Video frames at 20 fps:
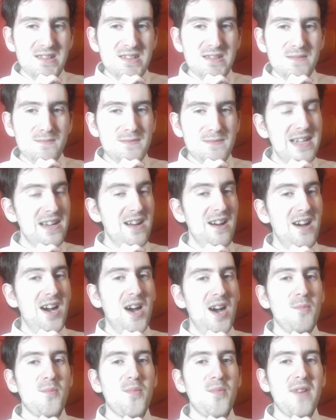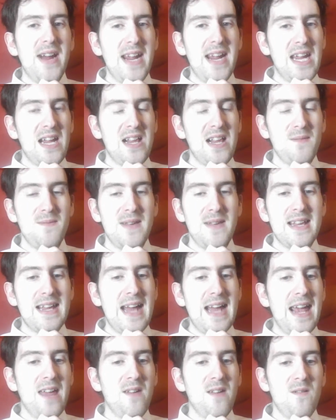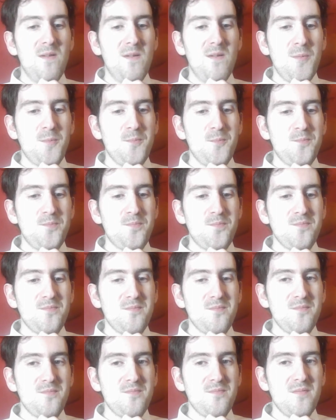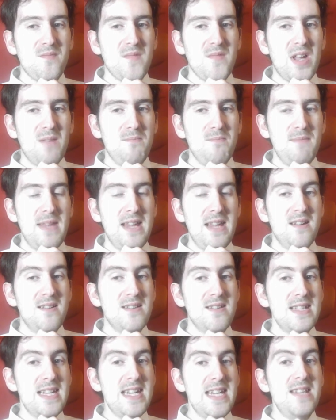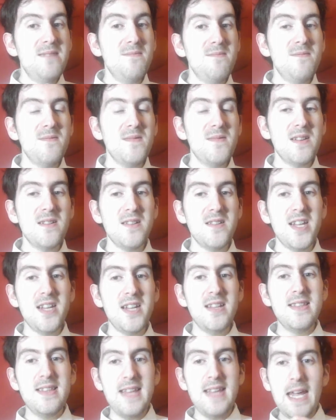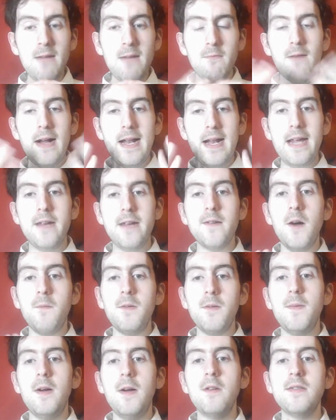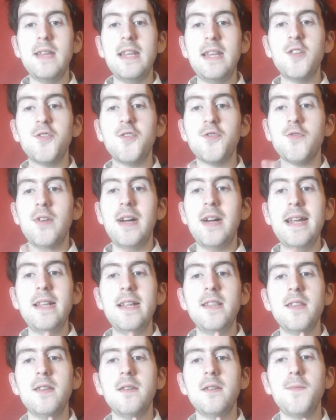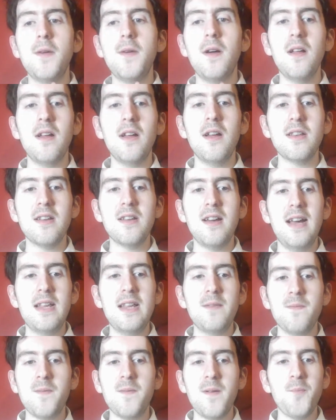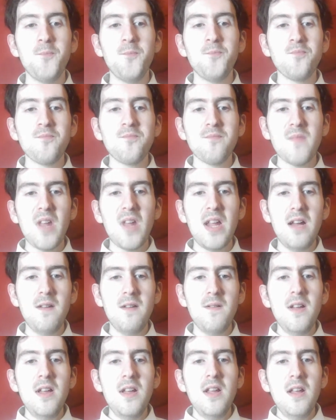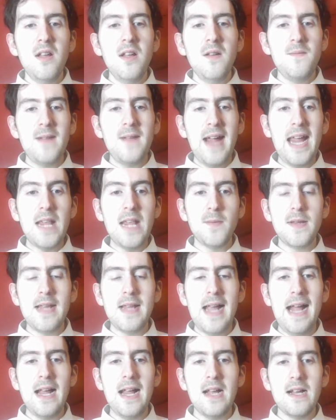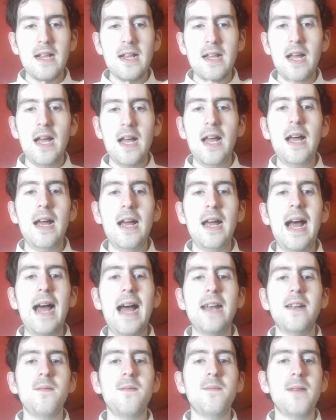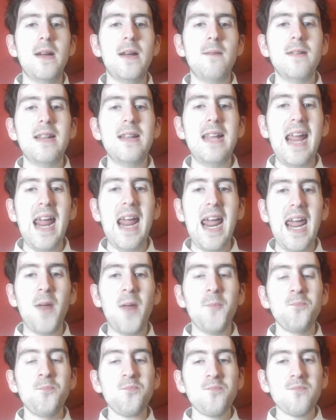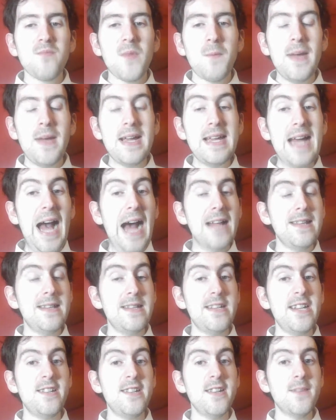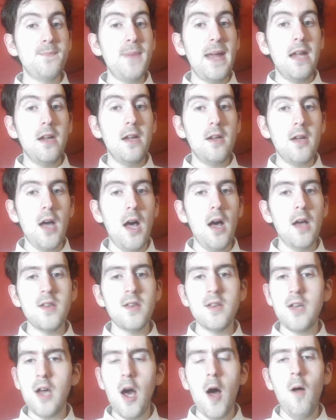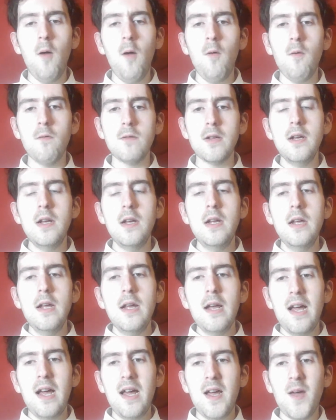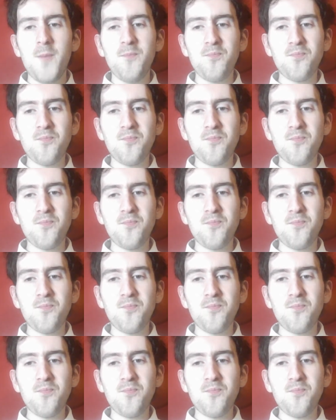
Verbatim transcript: my heart breaks for Gale. Because you can see him welling up with emotions. He's trying to apologise for, you know, failing to protect her and her family. But Katniss, she's just being cold. Oh, and